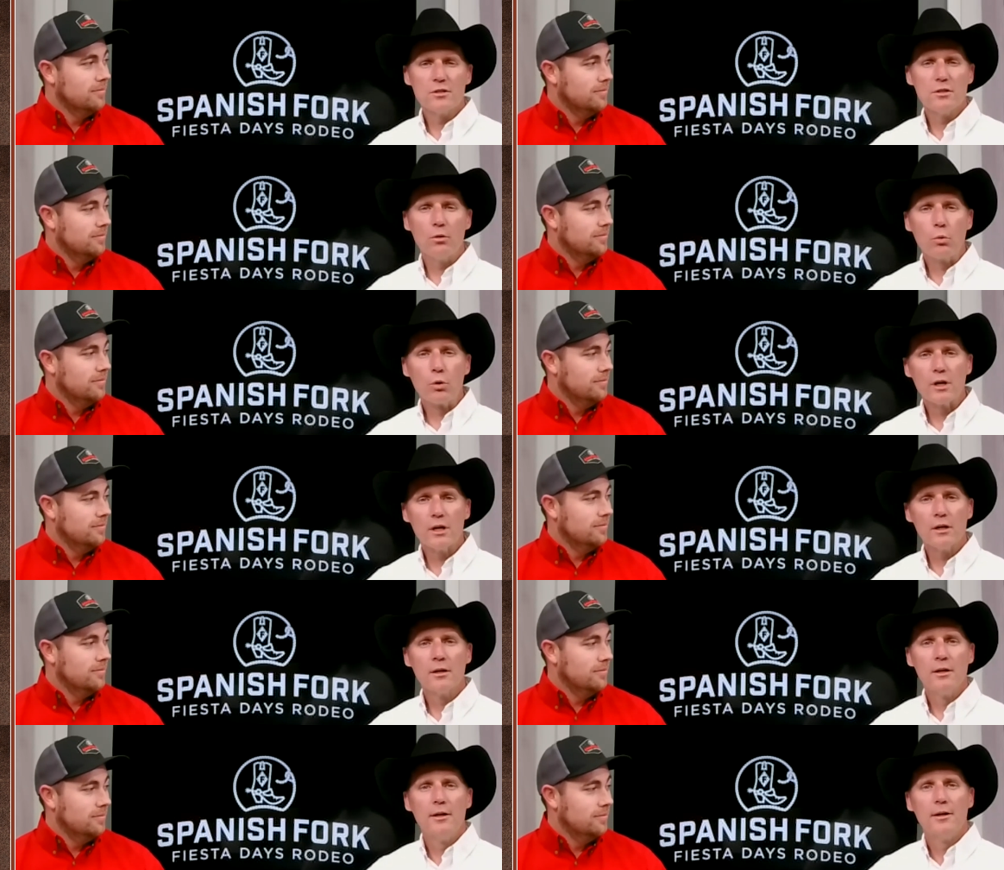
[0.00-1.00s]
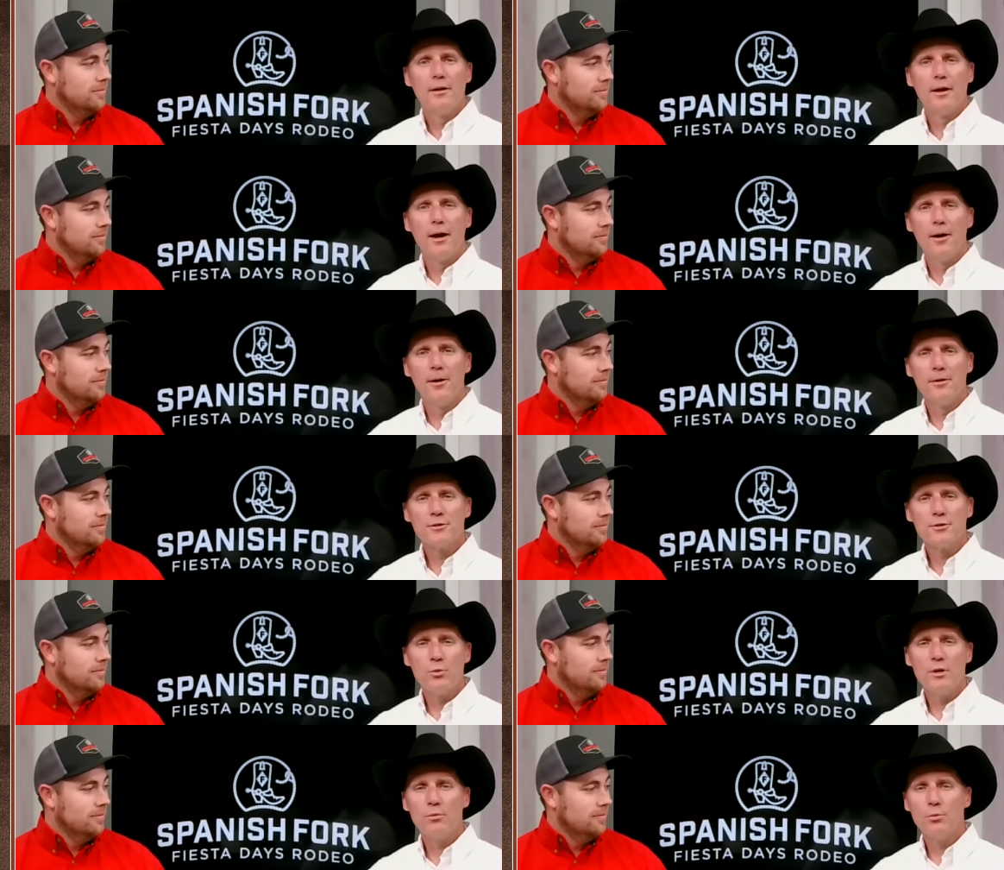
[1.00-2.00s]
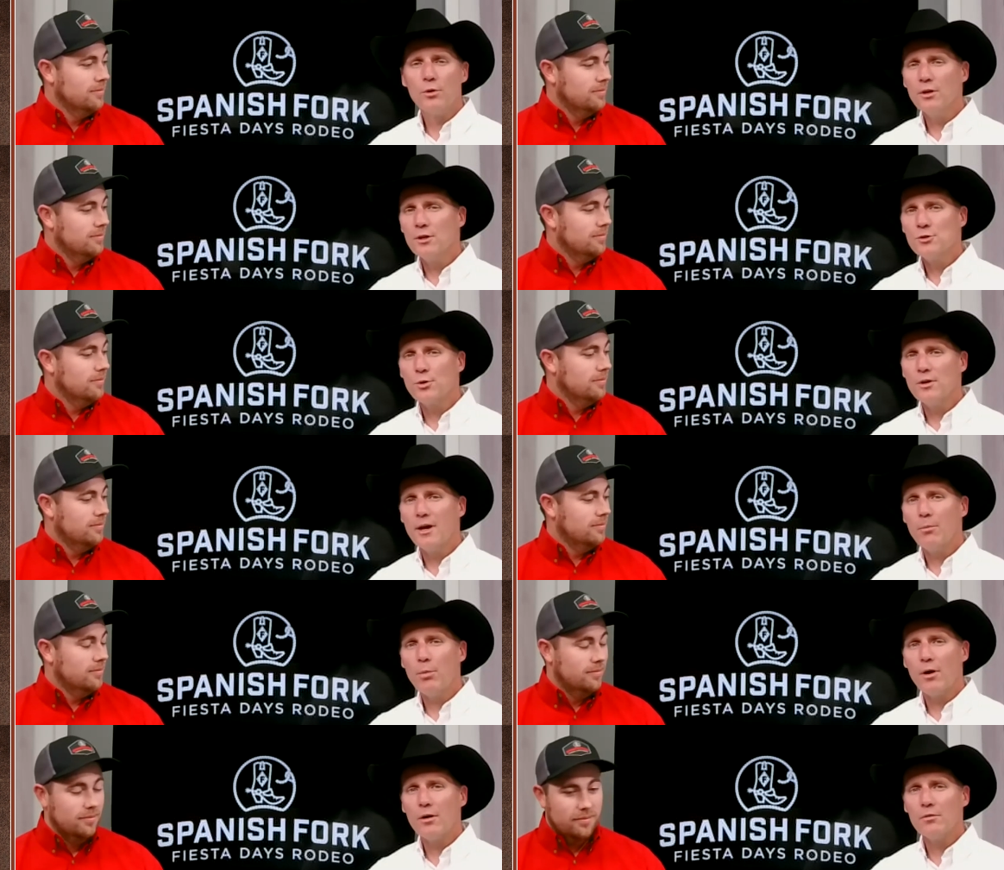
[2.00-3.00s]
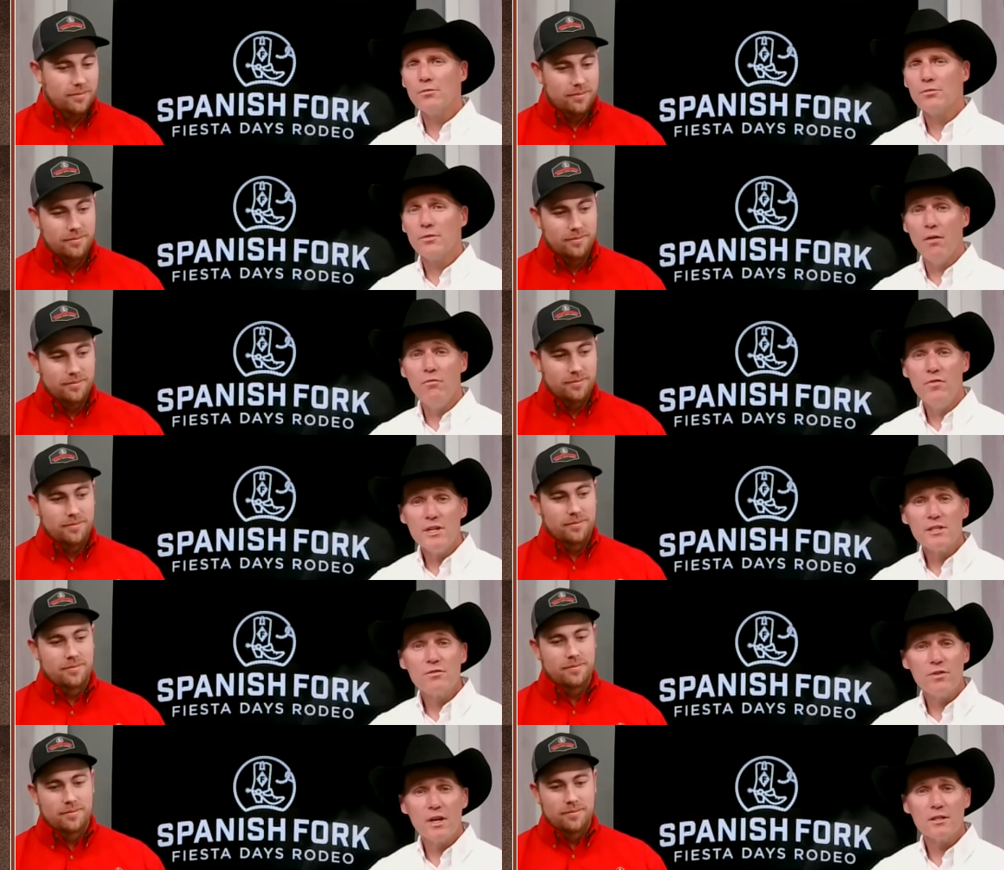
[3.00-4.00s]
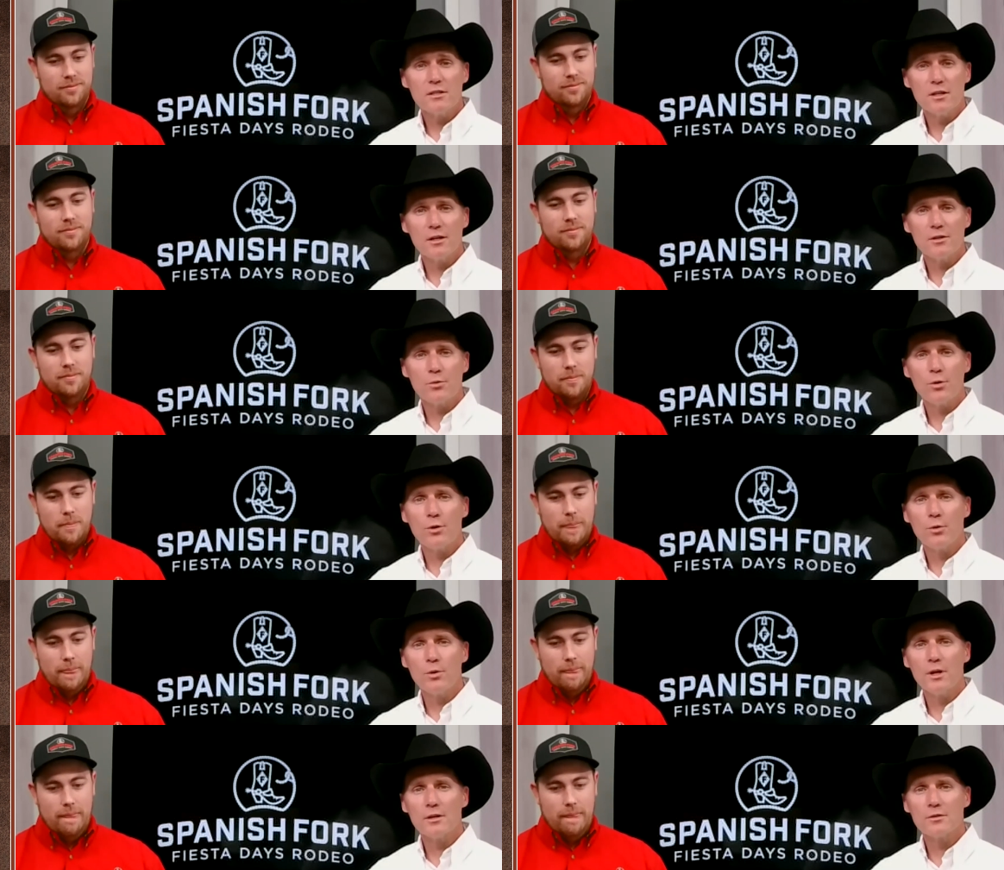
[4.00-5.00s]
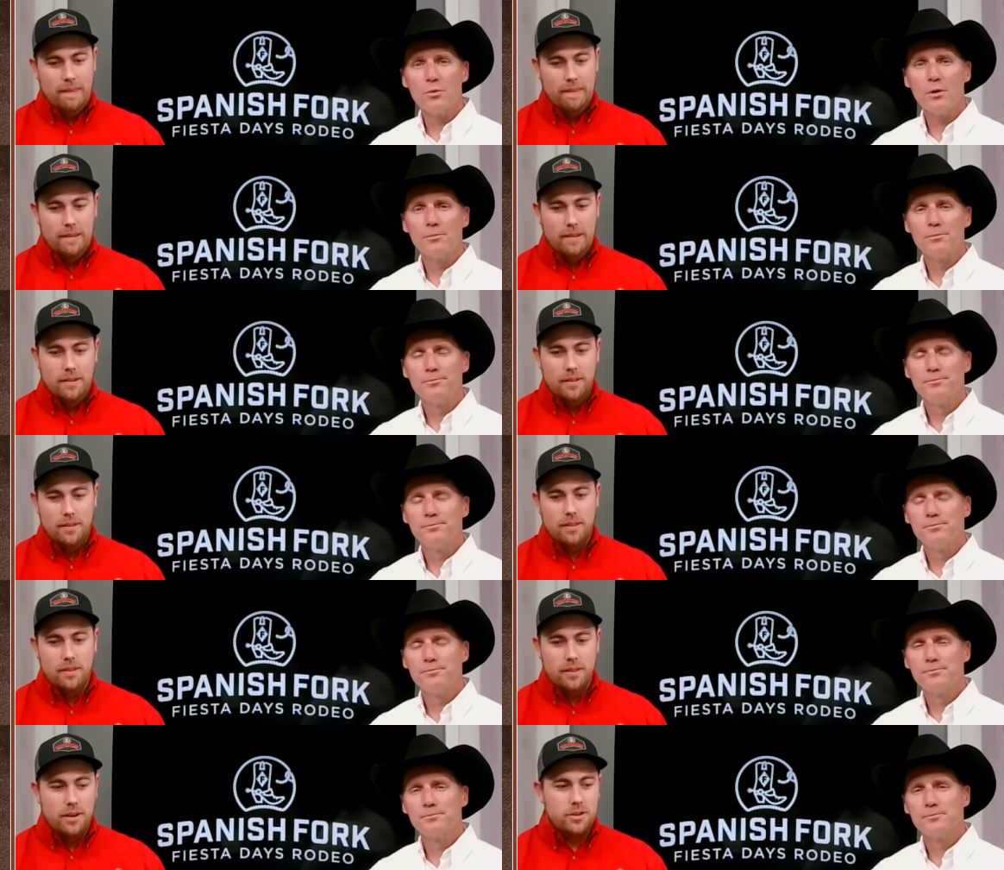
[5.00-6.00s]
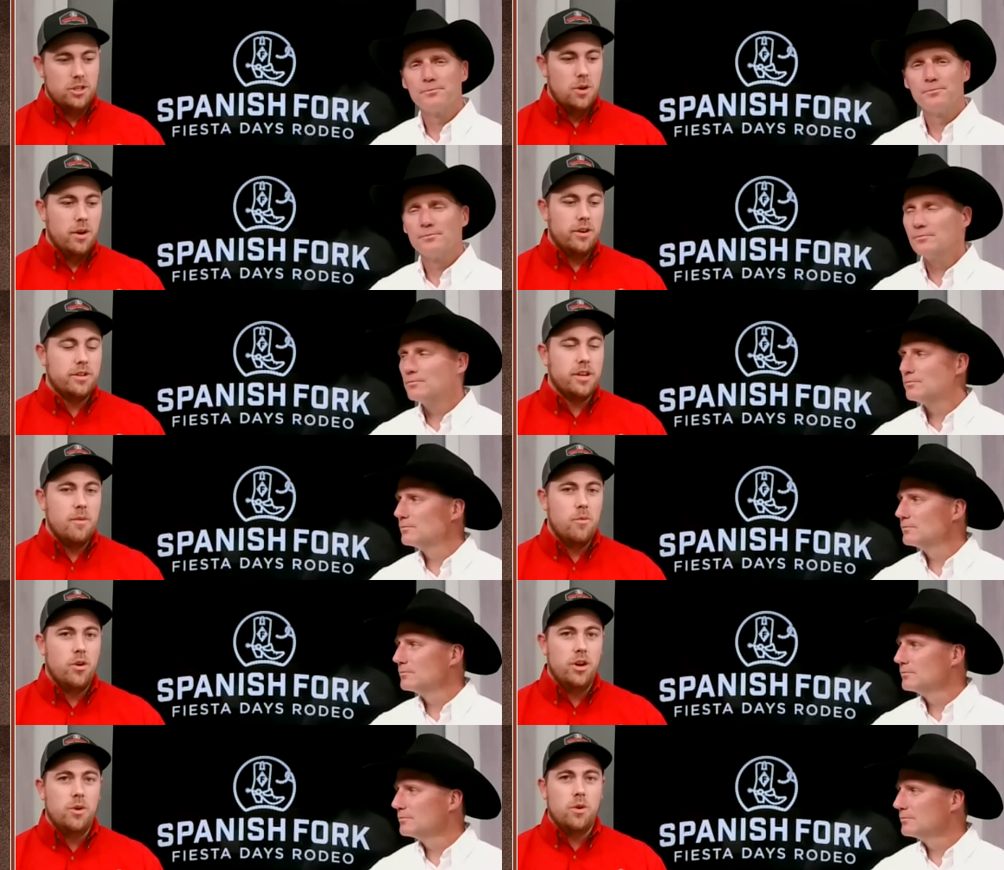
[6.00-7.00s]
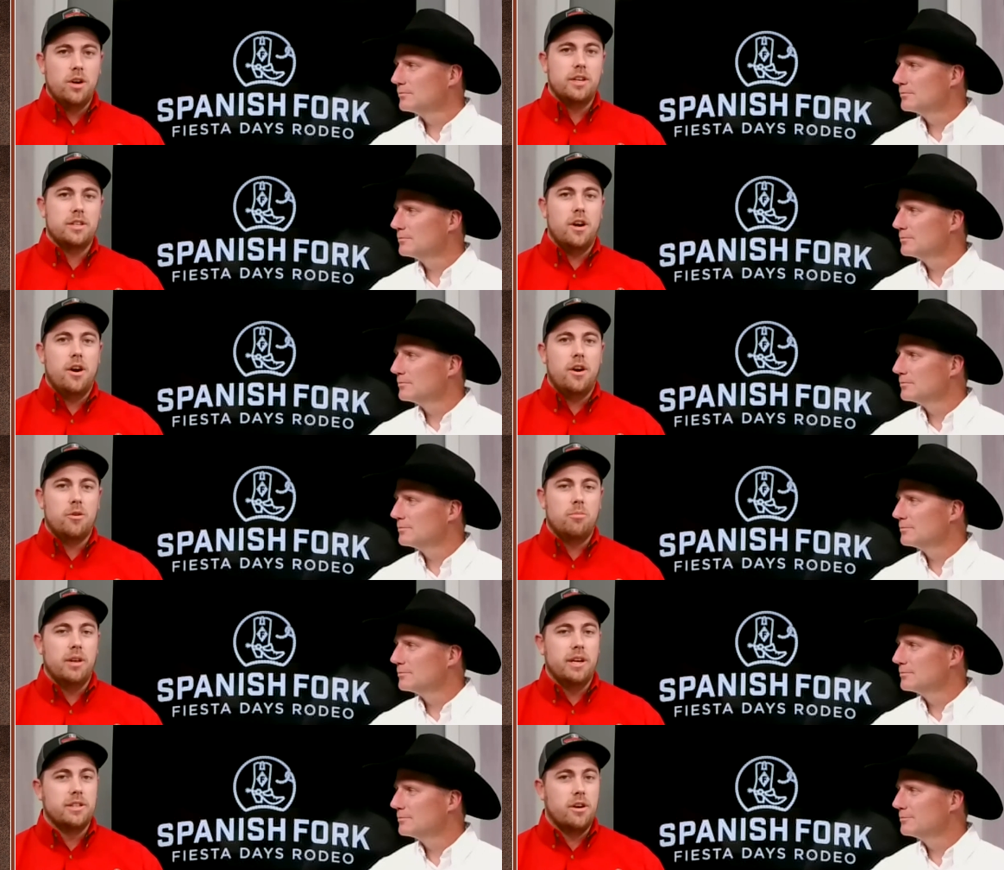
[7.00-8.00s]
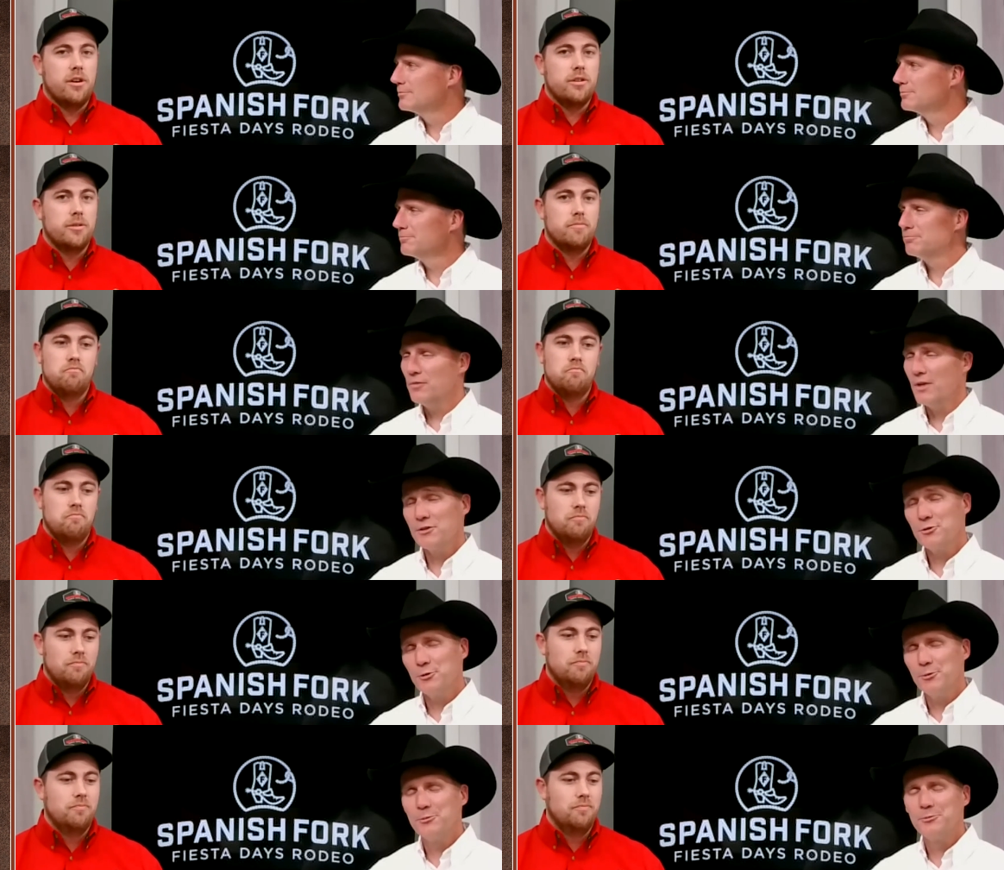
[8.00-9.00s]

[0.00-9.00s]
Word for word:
Speaker 1: still working. Uh, so we really enjoy that part of of this Fiesta Days rodeo week as well.
Speaker 2: There's no other time where you work as hard or play as hard. That's true.